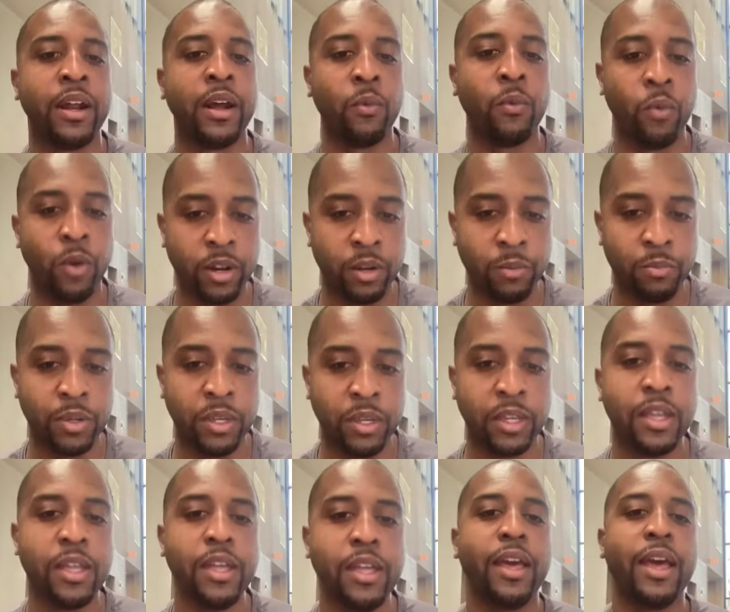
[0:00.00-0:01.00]
that I want to
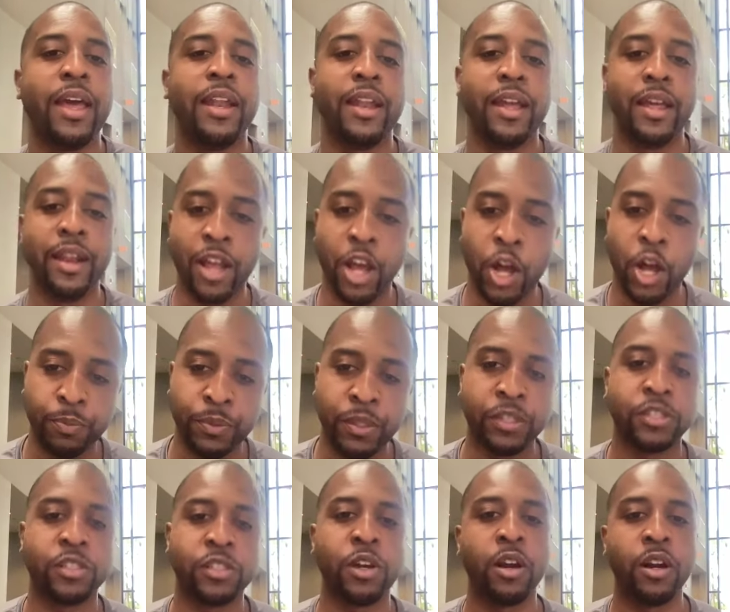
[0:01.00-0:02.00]
be, and then help
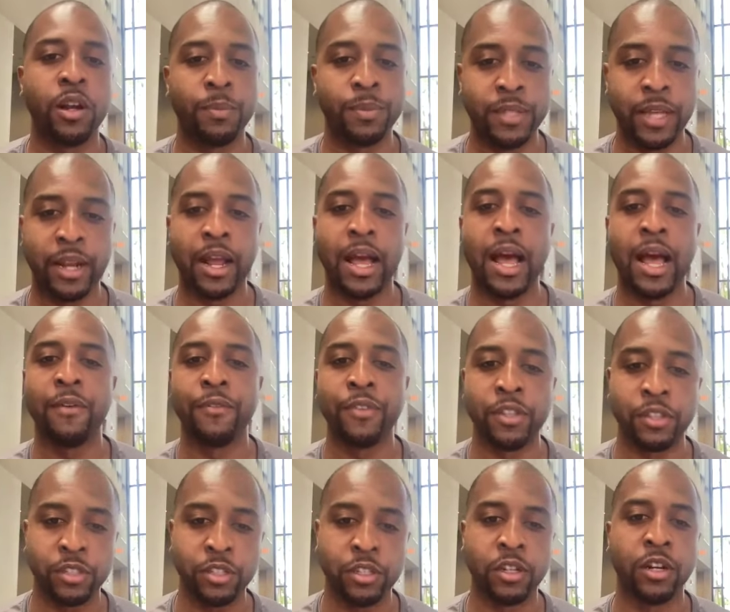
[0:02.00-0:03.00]
these startups that
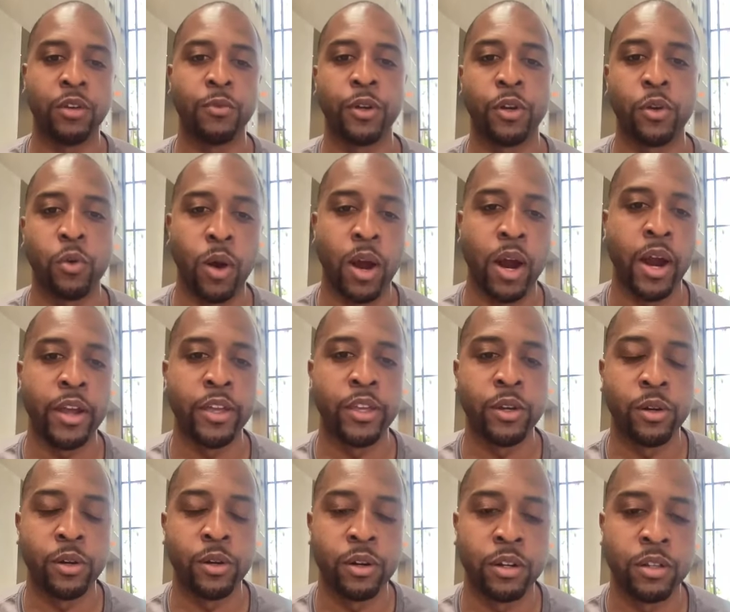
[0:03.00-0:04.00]
obviously going to require
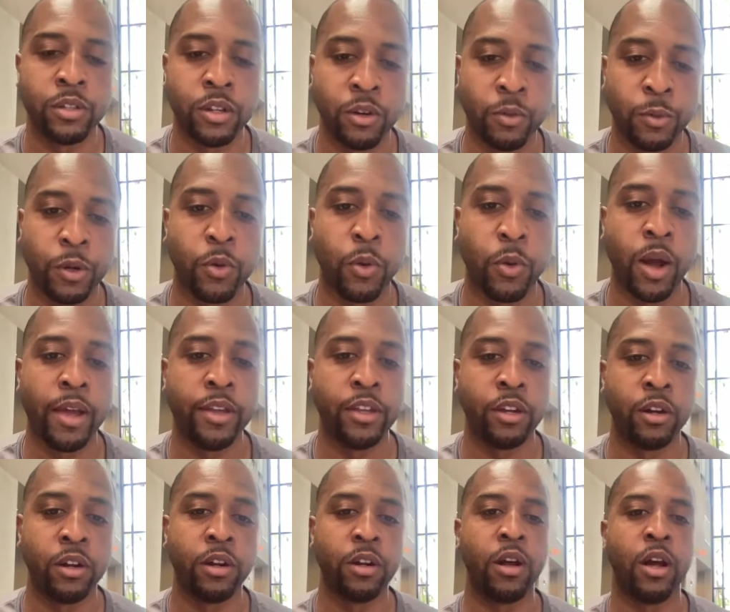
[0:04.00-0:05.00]
your, you know, require
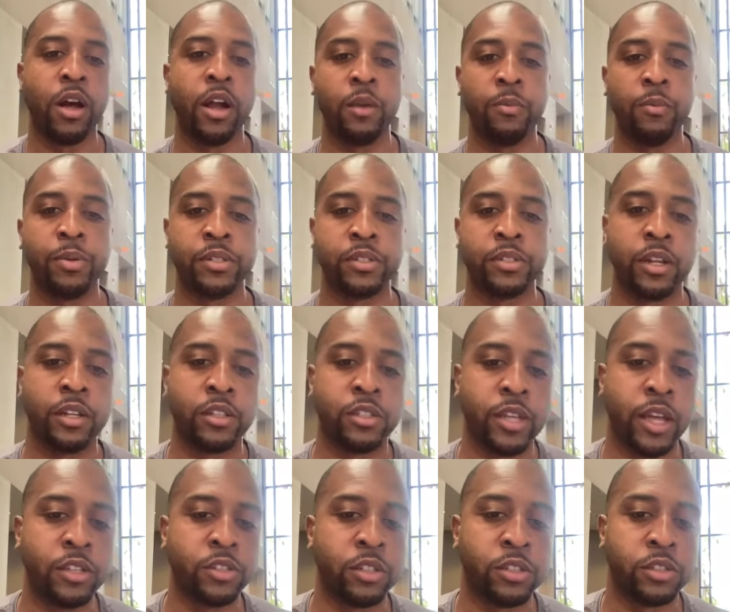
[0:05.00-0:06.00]
your one hundred percent
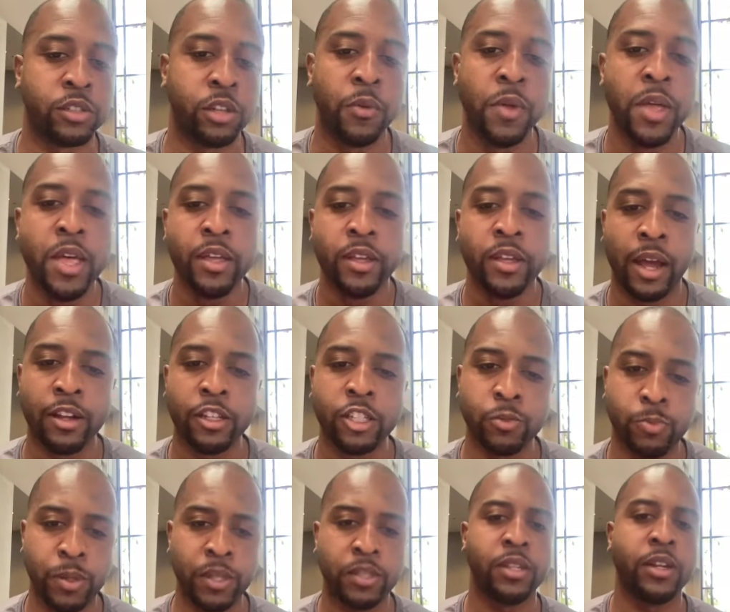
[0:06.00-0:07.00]
attention. So kind of
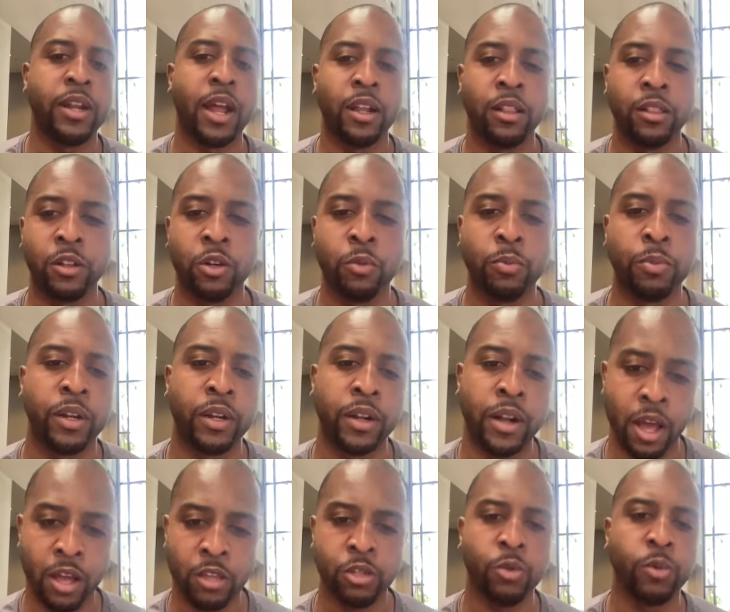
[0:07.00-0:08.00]
speak to that a little bit and
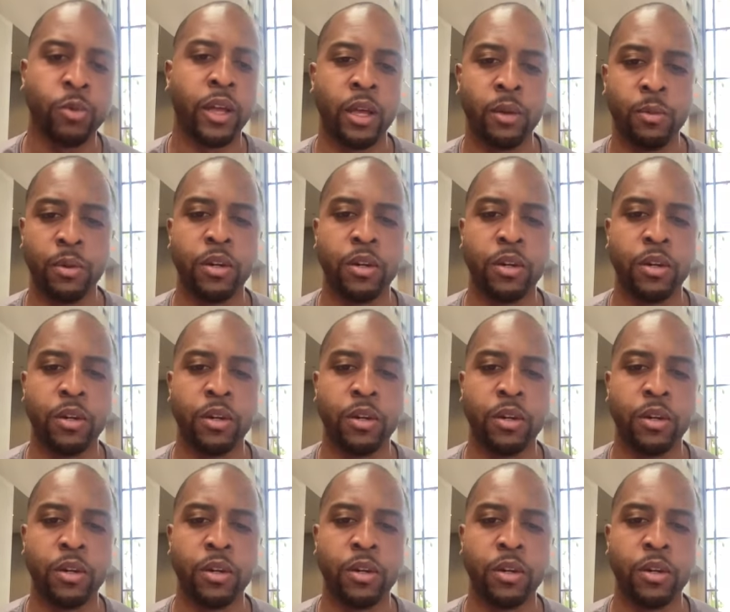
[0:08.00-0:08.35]
how yeah, you